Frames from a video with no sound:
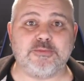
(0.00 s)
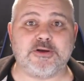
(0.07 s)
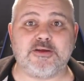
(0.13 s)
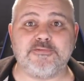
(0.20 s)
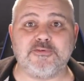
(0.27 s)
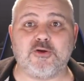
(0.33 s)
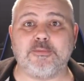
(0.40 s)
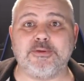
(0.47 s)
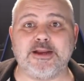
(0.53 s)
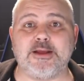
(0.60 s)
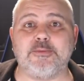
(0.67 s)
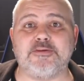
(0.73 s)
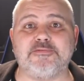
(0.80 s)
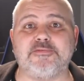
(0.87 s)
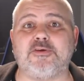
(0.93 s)
but I've not been
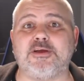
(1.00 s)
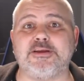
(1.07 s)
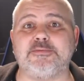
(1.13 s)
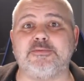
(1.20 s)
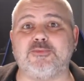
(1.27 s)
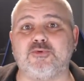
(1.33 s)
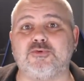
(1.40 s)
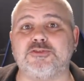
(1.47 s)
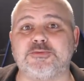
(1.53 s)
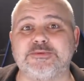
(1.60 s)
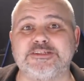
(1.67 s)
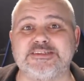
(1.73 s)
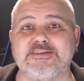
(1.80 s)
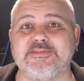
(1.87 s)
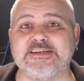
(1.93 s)
able to find more
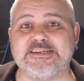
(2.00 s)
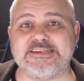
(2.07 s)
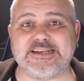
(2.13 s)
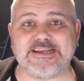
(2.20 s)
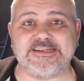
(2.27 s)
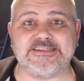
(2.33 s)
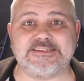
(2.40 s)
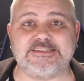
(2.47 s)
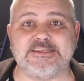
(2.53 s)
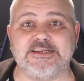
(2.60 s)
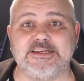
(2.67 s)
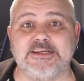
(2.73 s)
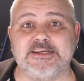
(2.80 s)
specific dates,